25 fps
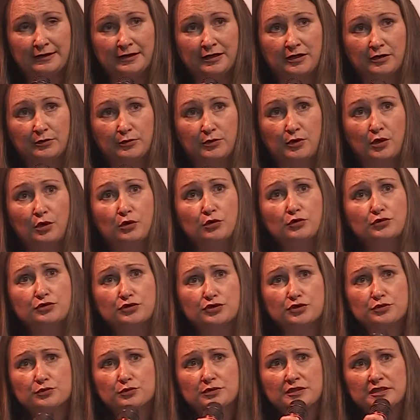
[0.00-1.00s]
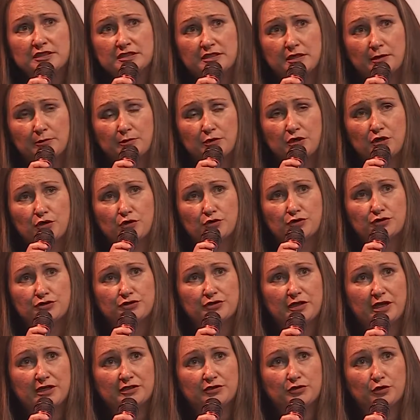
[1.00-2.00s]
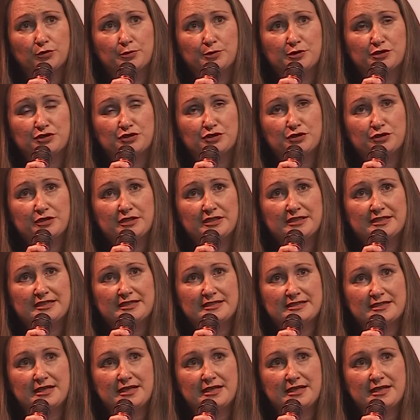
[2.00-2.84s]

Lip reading: We also, in some contract opportunities,